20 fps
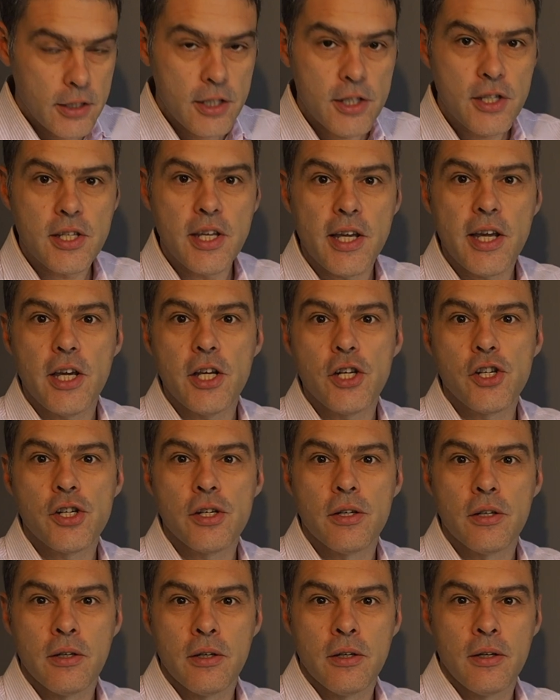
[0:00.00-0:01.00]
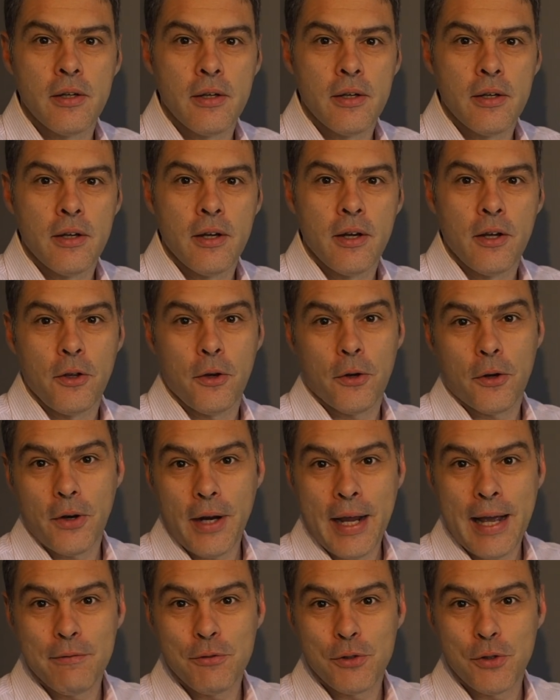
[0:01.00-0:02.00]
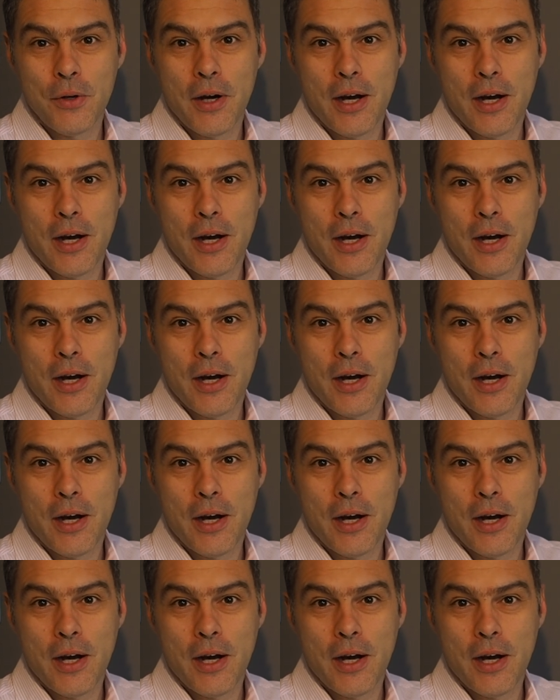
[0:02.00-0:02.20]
this stage, you're going to have two